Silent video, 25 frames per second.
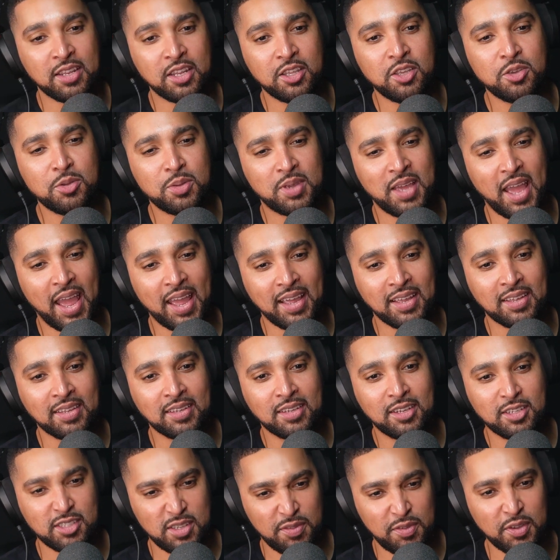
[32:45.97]
in the U K.
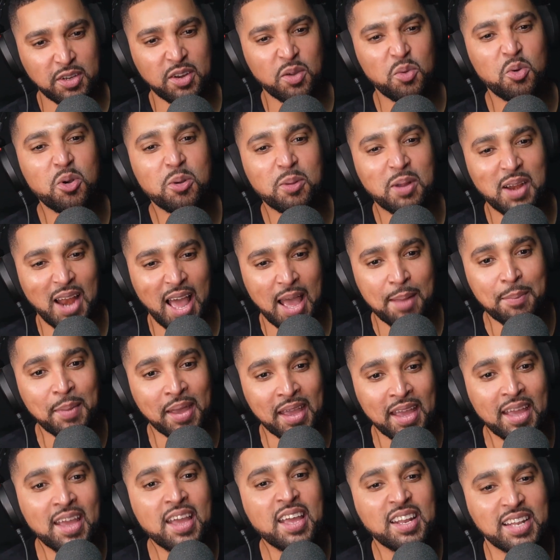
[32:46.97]
Because yeah. if you're in a warm
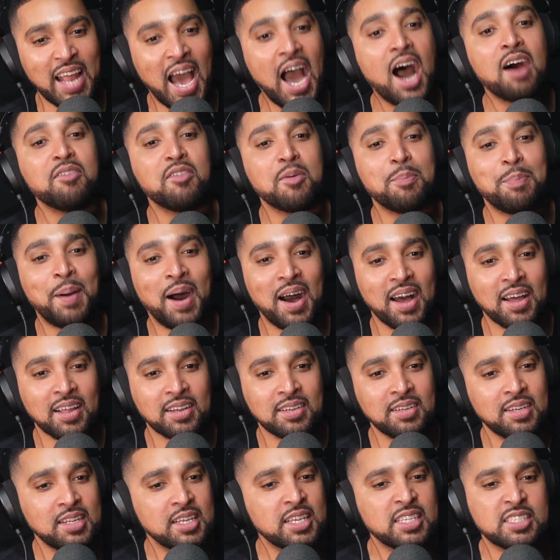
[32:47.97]
climate, that other
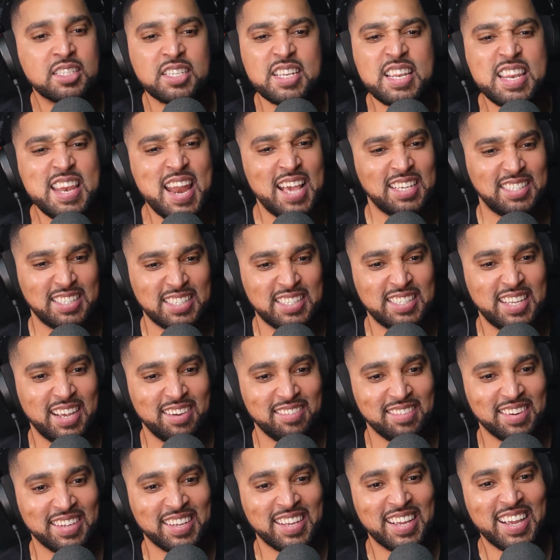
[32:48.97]
button one. is
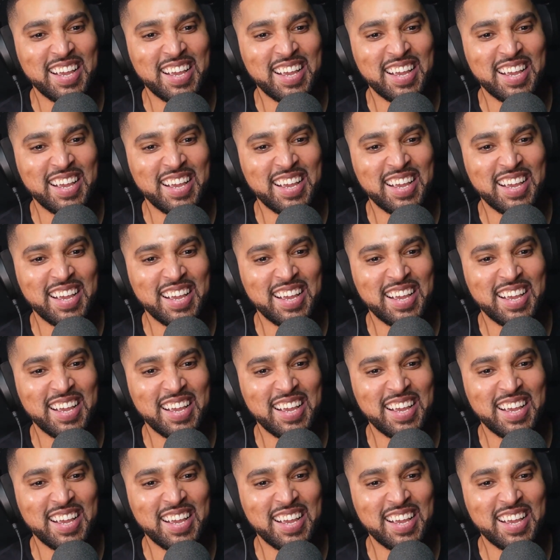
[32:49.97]
necessary. One.